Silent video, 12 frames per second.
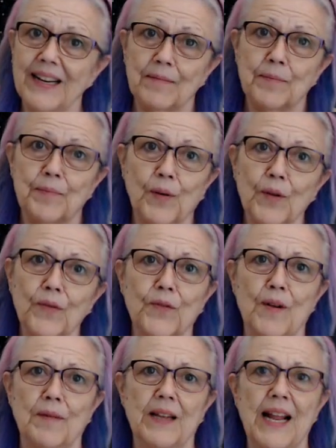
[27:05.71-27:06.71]
And pull
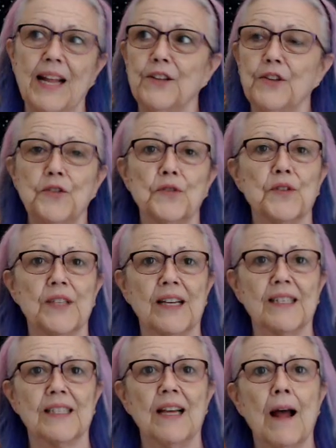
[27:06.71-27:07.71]
from it and use
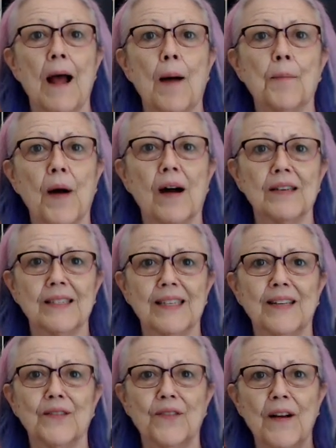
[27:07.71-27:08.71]
as a positive